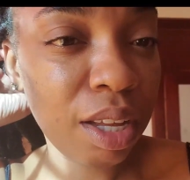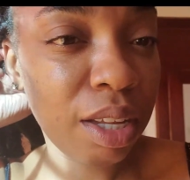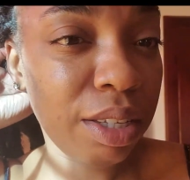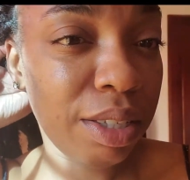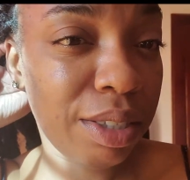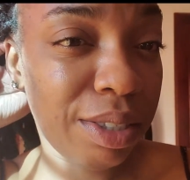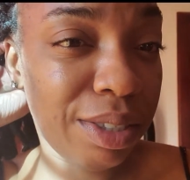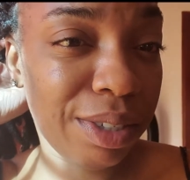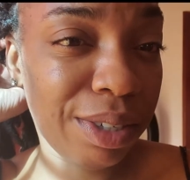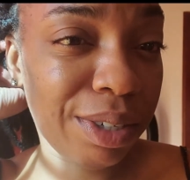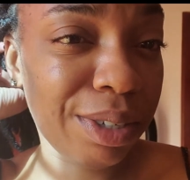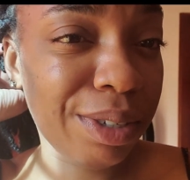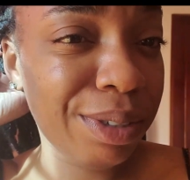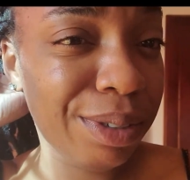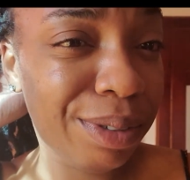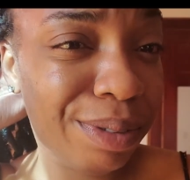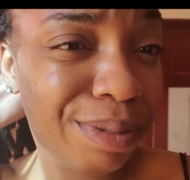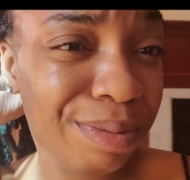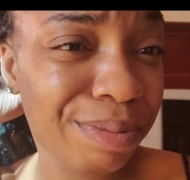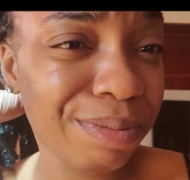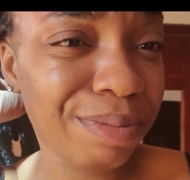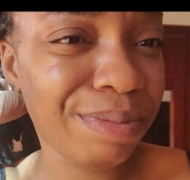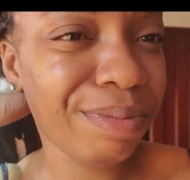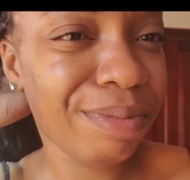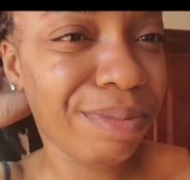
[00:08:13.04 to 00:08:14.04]
So
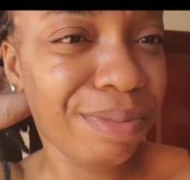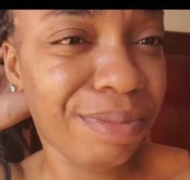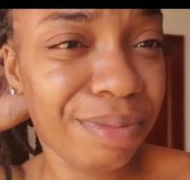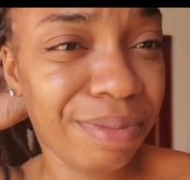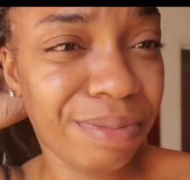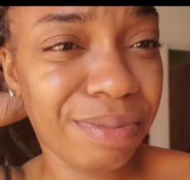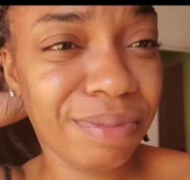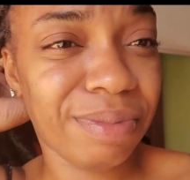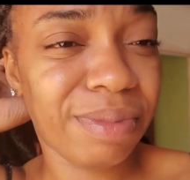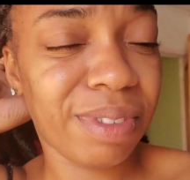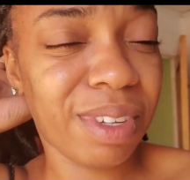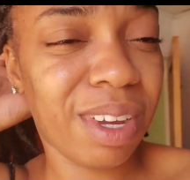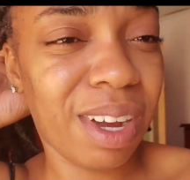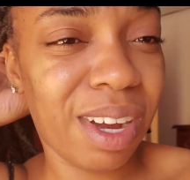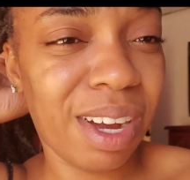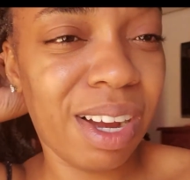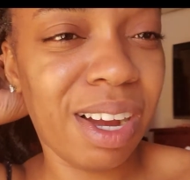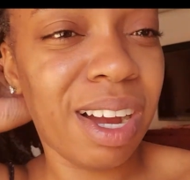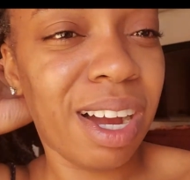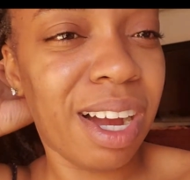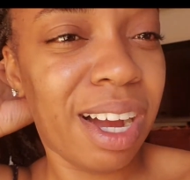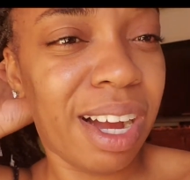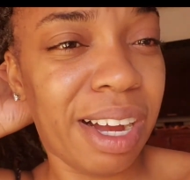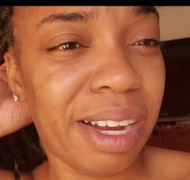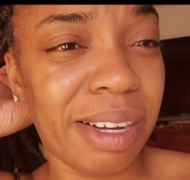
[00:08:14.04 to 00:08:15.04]

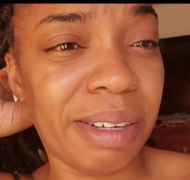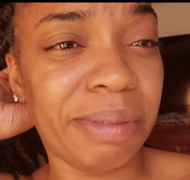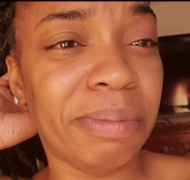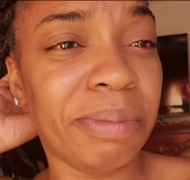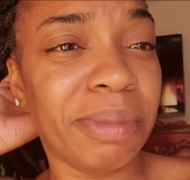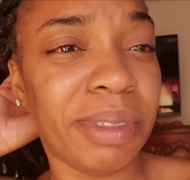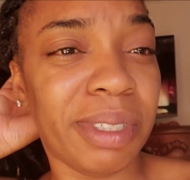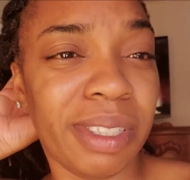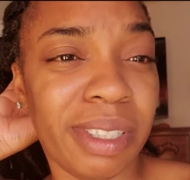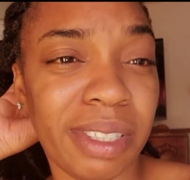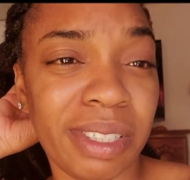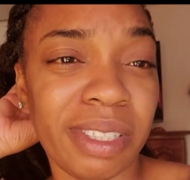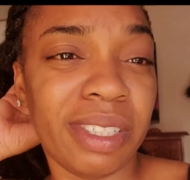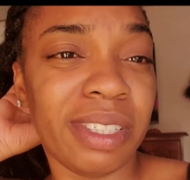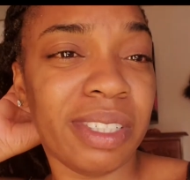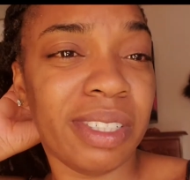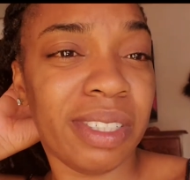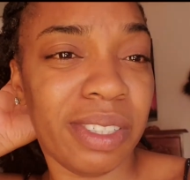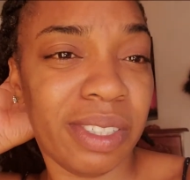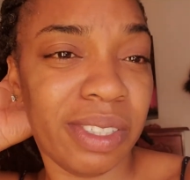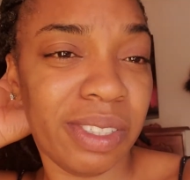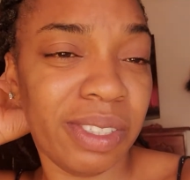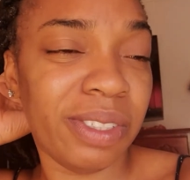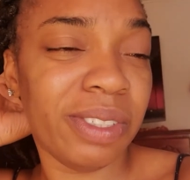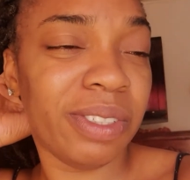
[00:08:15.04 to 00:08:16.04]
I'm just gonna
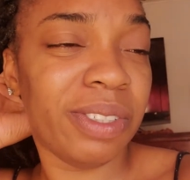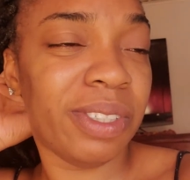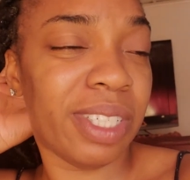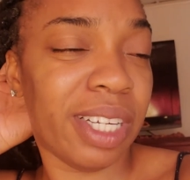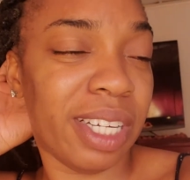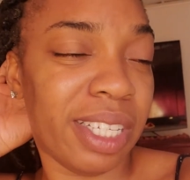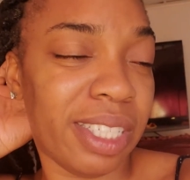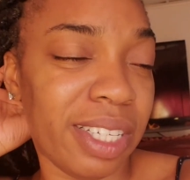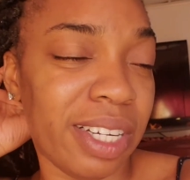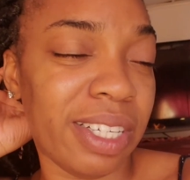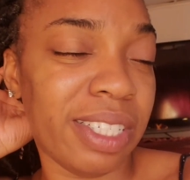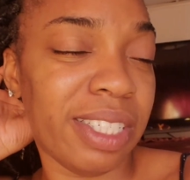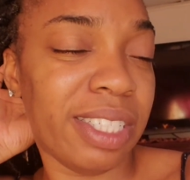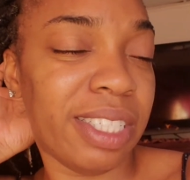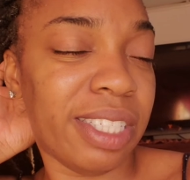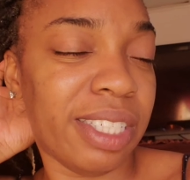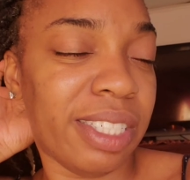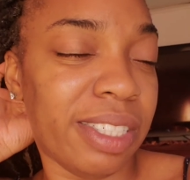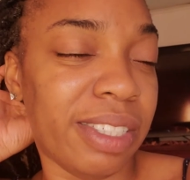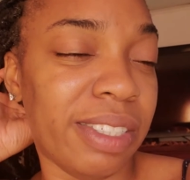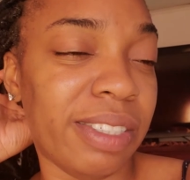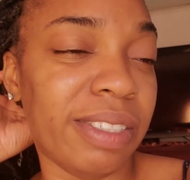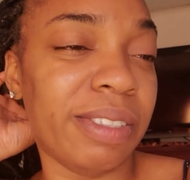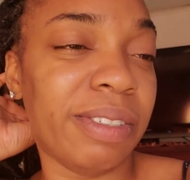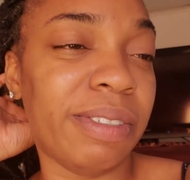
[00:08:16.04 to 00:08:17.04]
do that
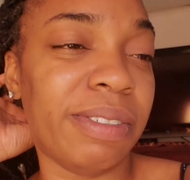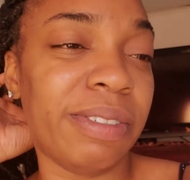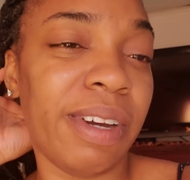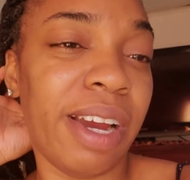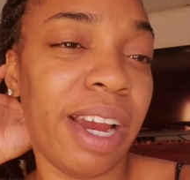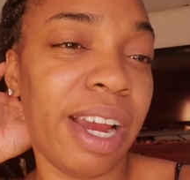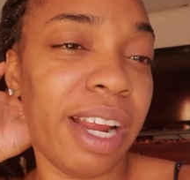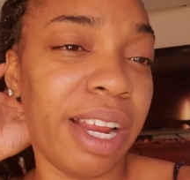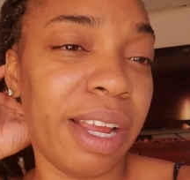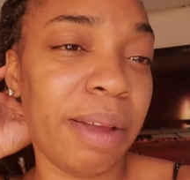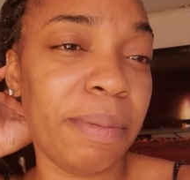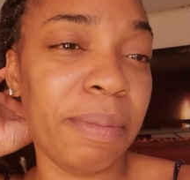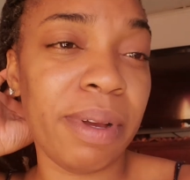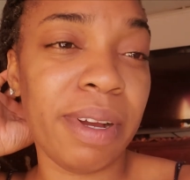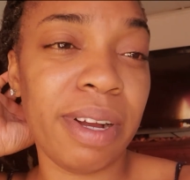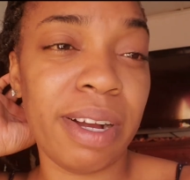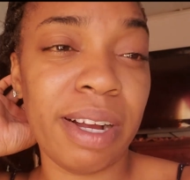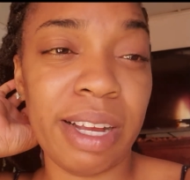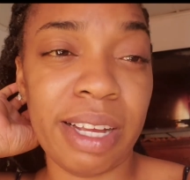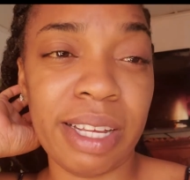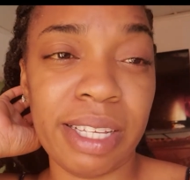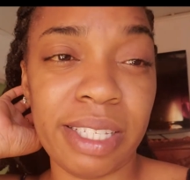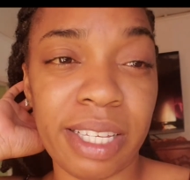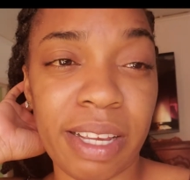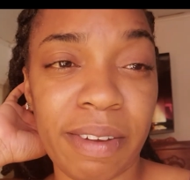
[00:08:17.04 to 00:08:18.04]
until Friday,
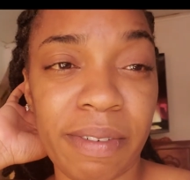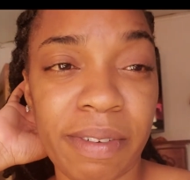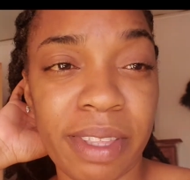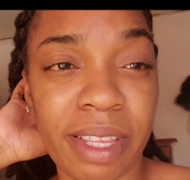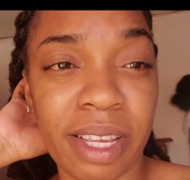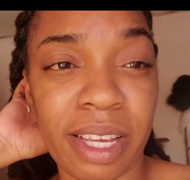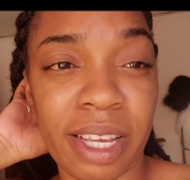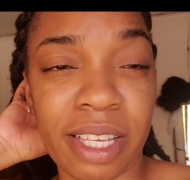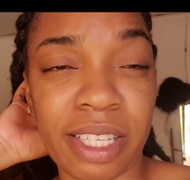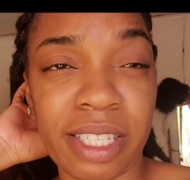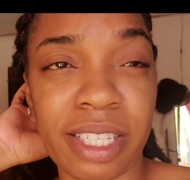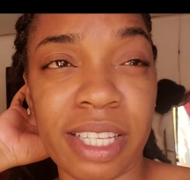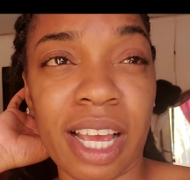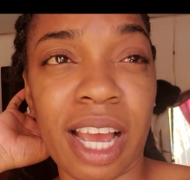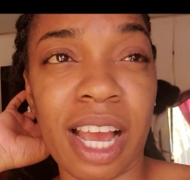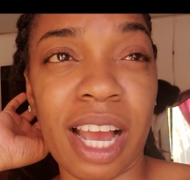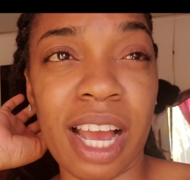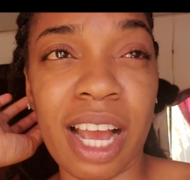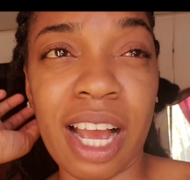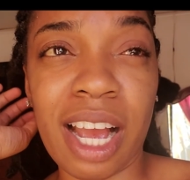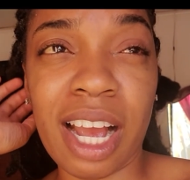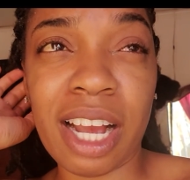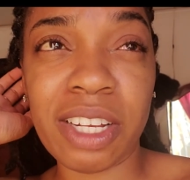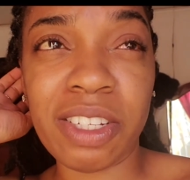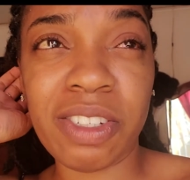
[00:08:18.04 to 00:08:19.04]
because everything is
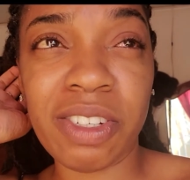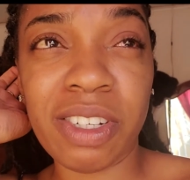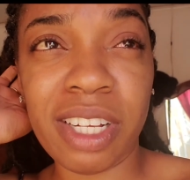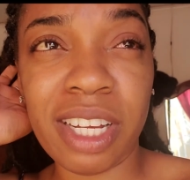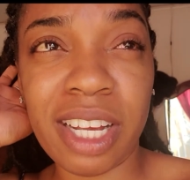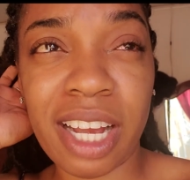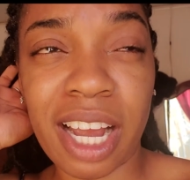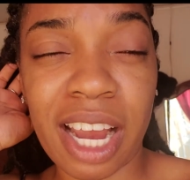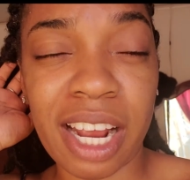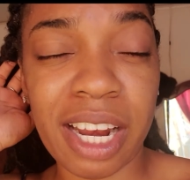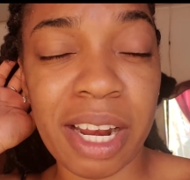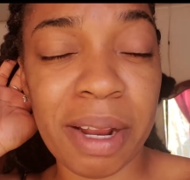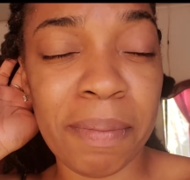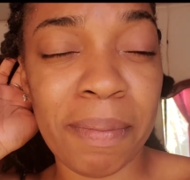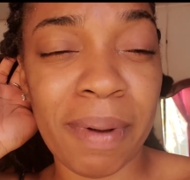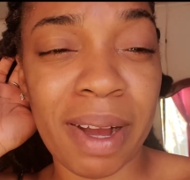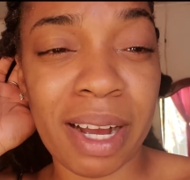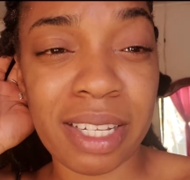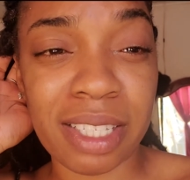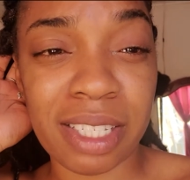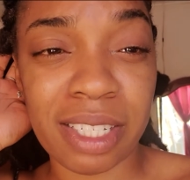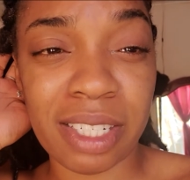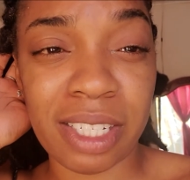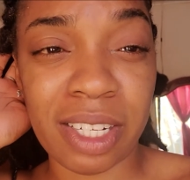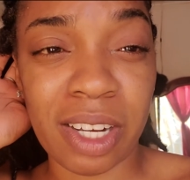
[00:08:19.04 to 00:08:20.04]
actually kind of back
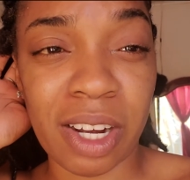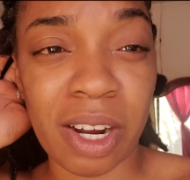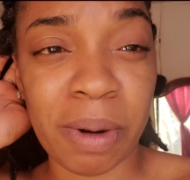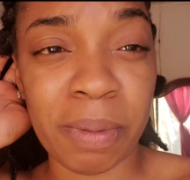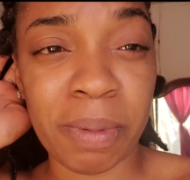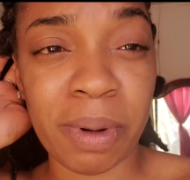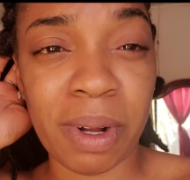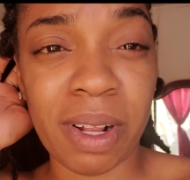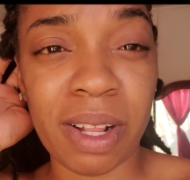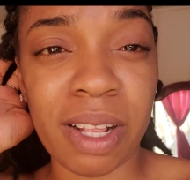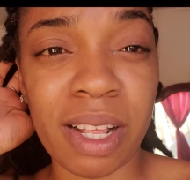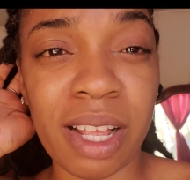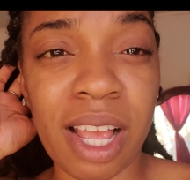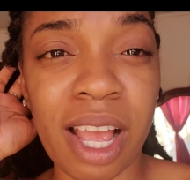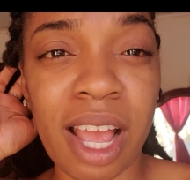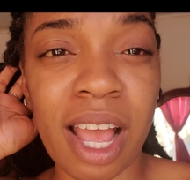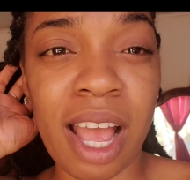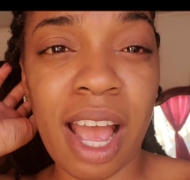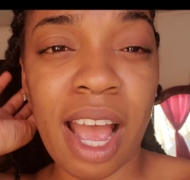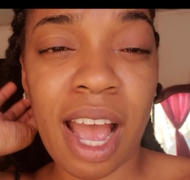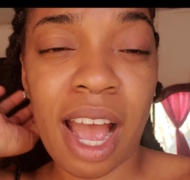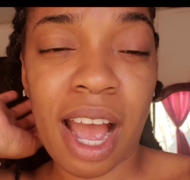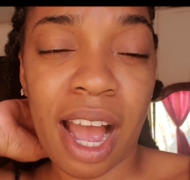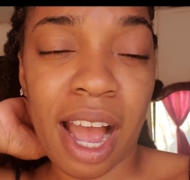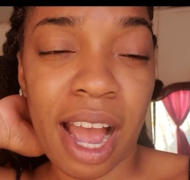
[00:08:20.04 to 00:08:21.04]
to normal.
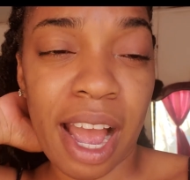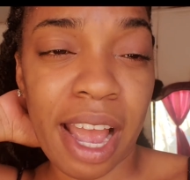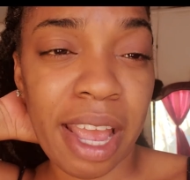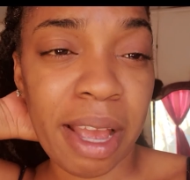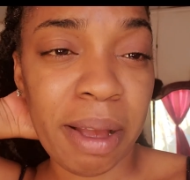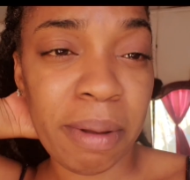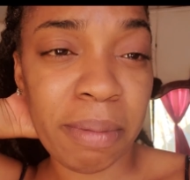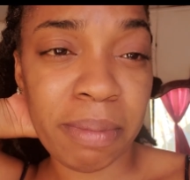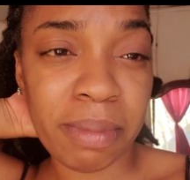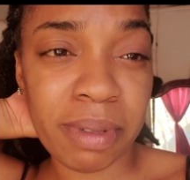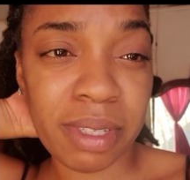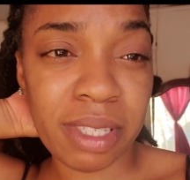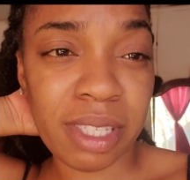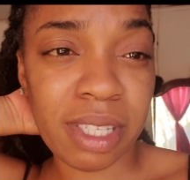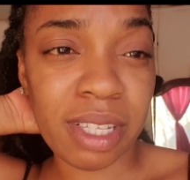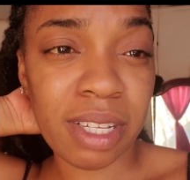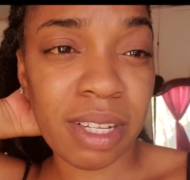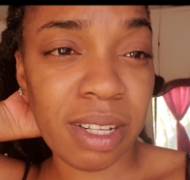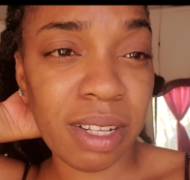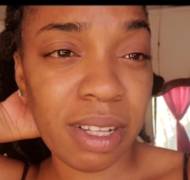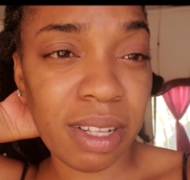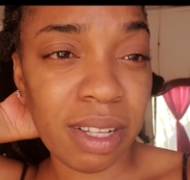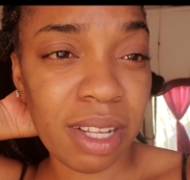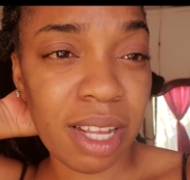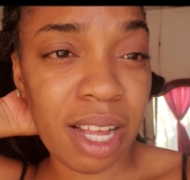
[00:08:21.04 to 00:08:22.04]
I'm
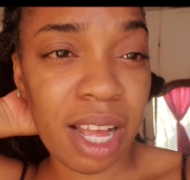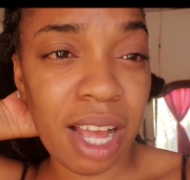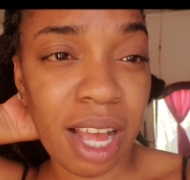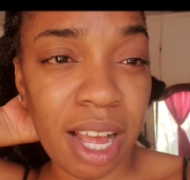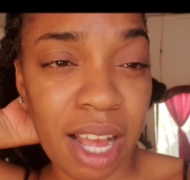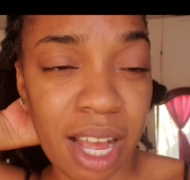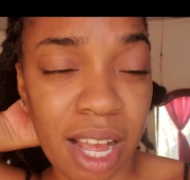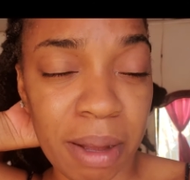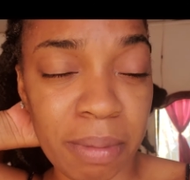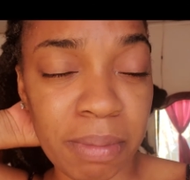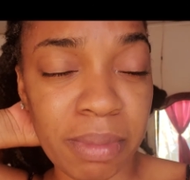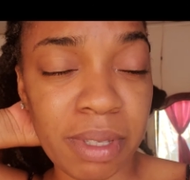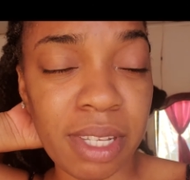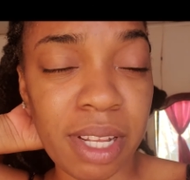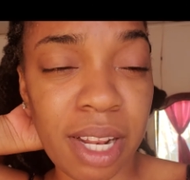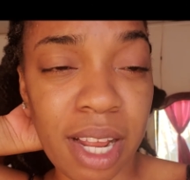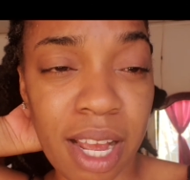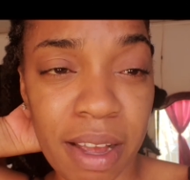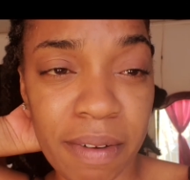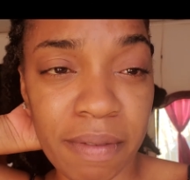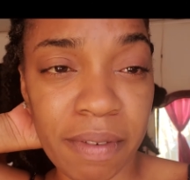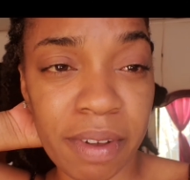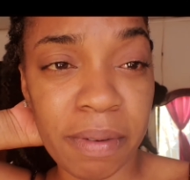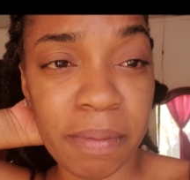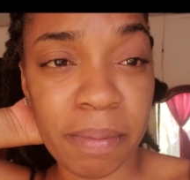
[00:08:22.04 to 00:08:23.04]
still
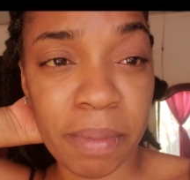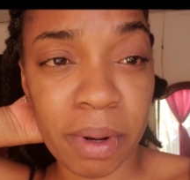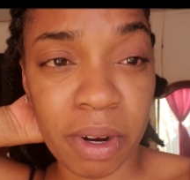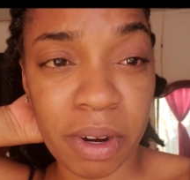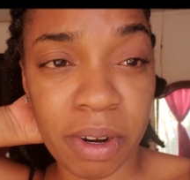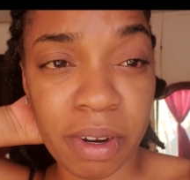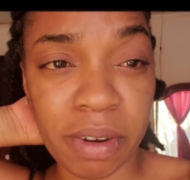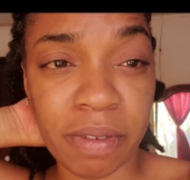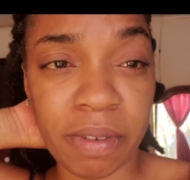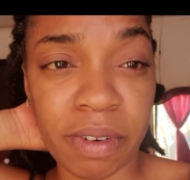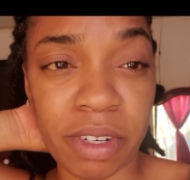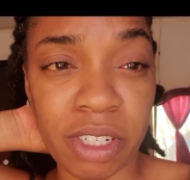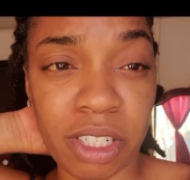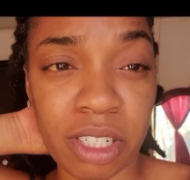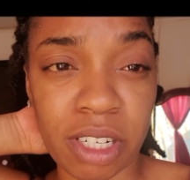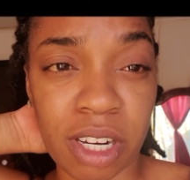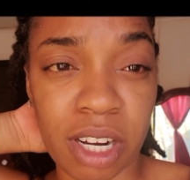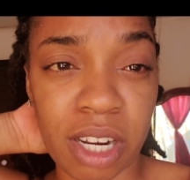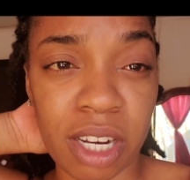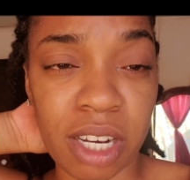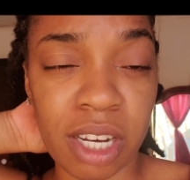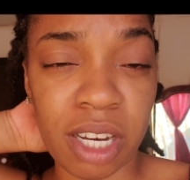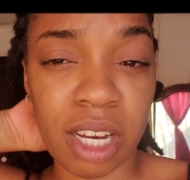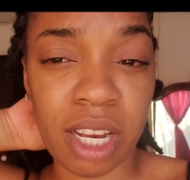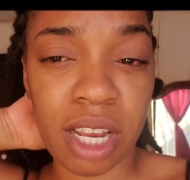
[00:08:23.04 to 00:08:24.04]
having blurry
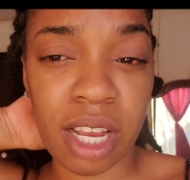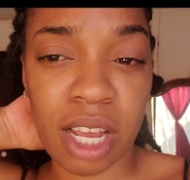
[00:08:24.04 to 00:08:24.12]
vision.